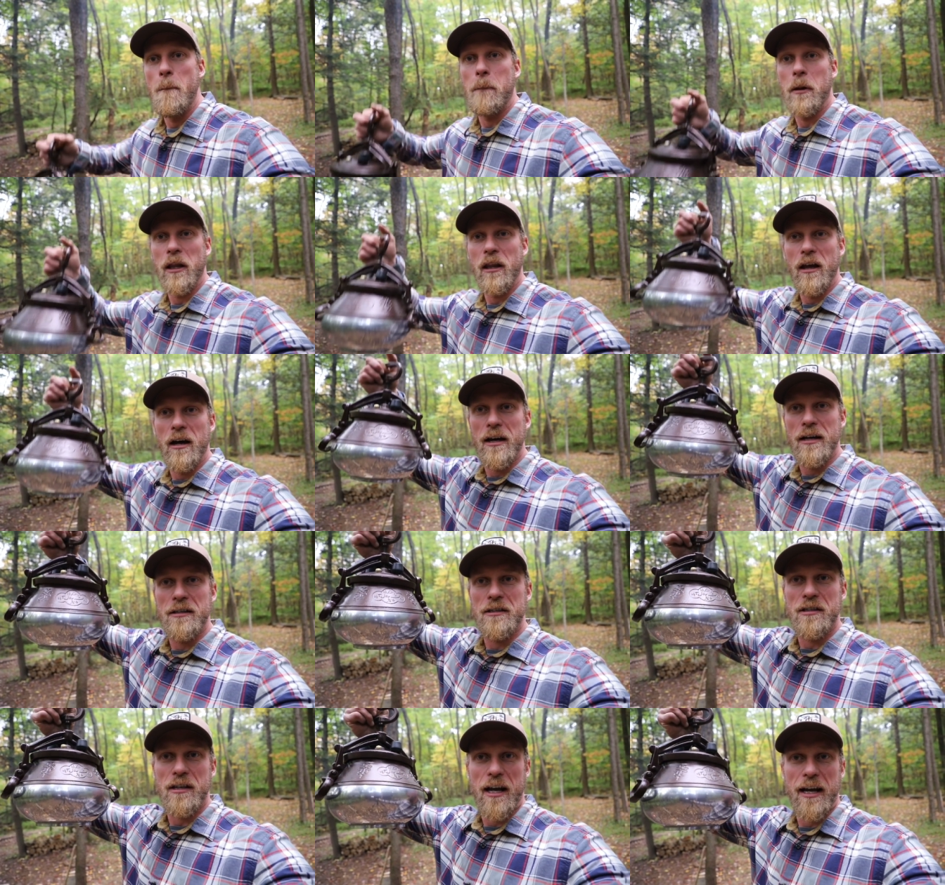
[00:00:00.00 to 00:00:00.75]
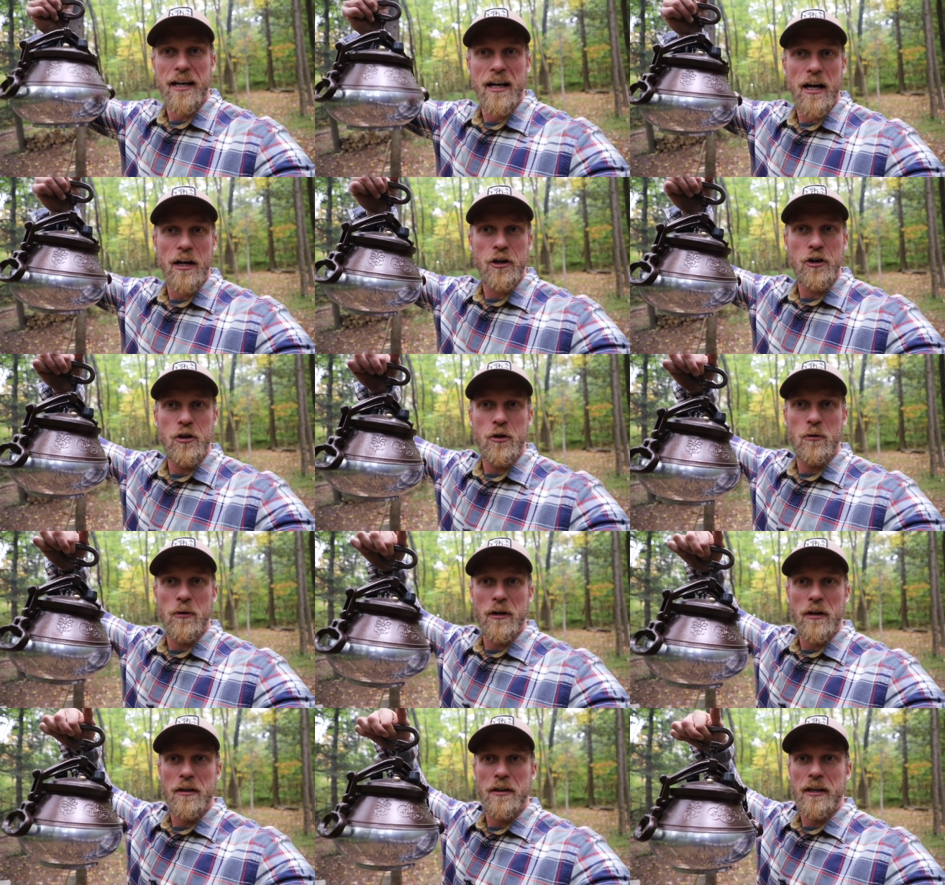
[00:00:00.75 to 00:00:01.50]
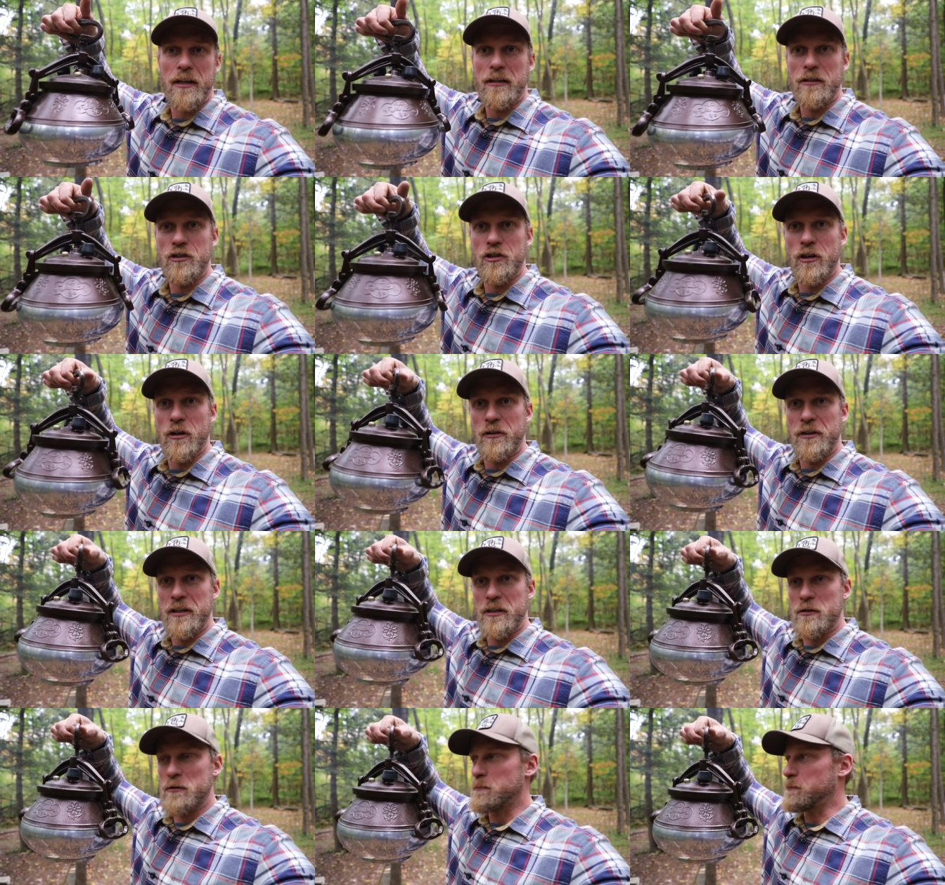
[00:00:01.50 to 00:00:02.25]
Plus, I got a new one of these. You know
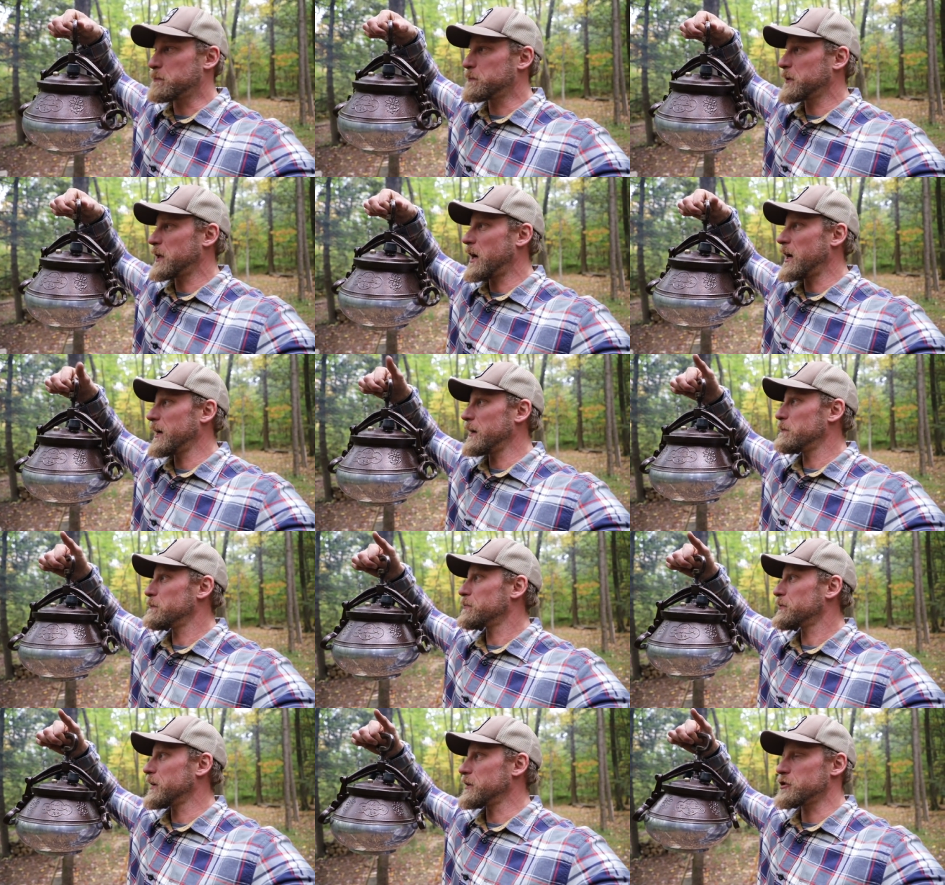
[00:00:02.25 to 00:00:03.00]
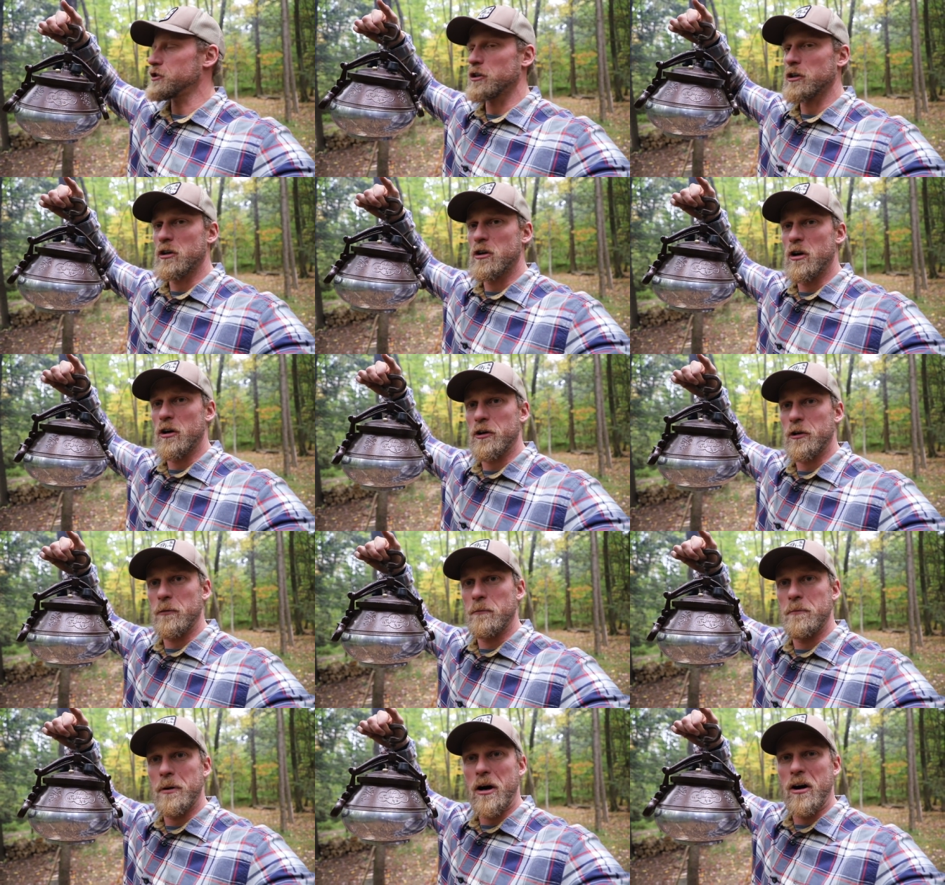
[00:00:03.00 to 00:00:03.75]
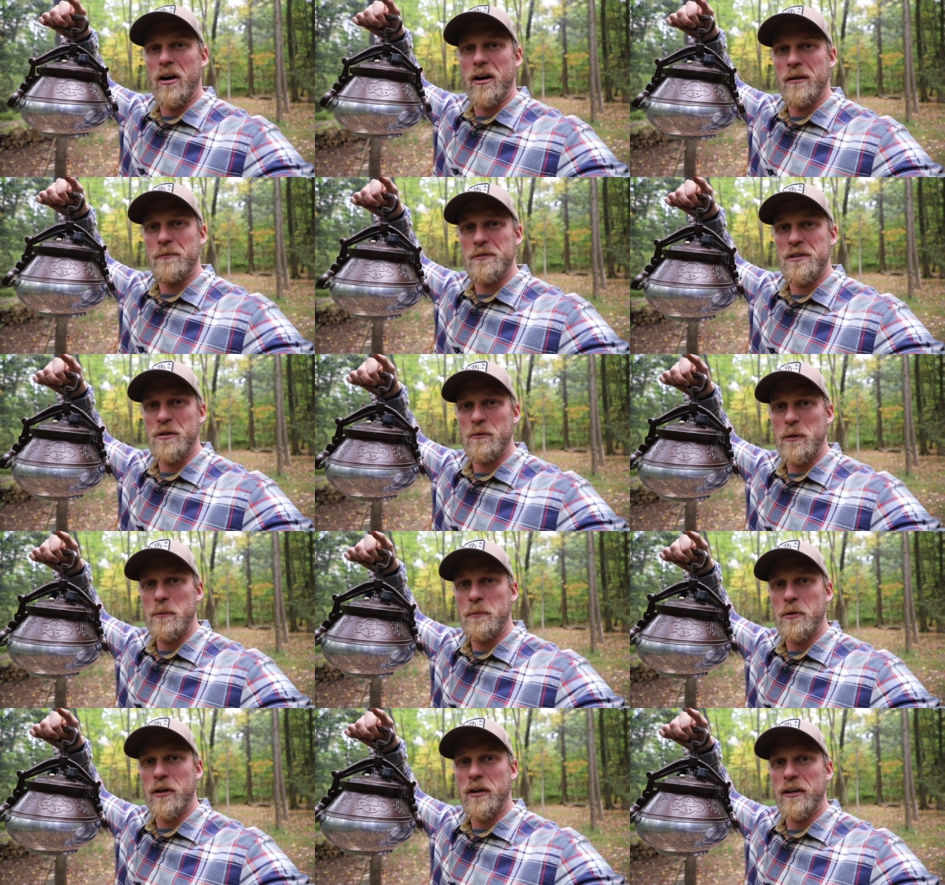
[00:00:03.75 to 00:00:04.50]
these time pressure cooker bombs that
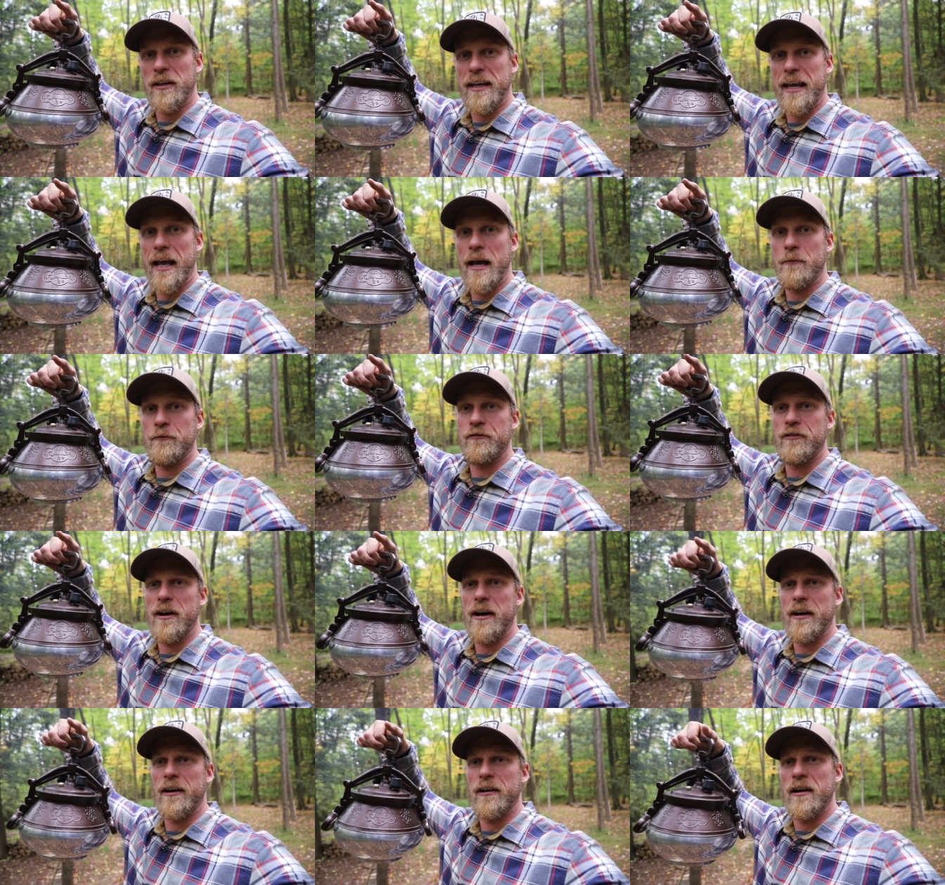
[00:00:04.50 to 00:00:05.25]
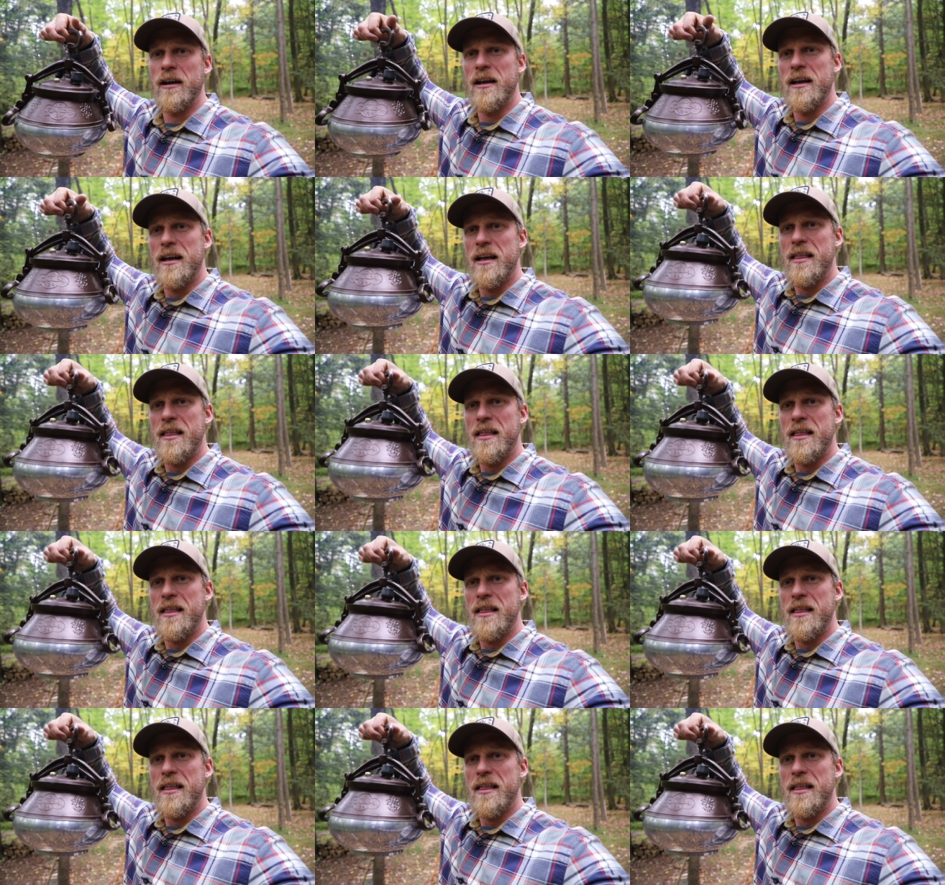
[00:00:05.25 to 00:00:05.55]
we put in a campfire?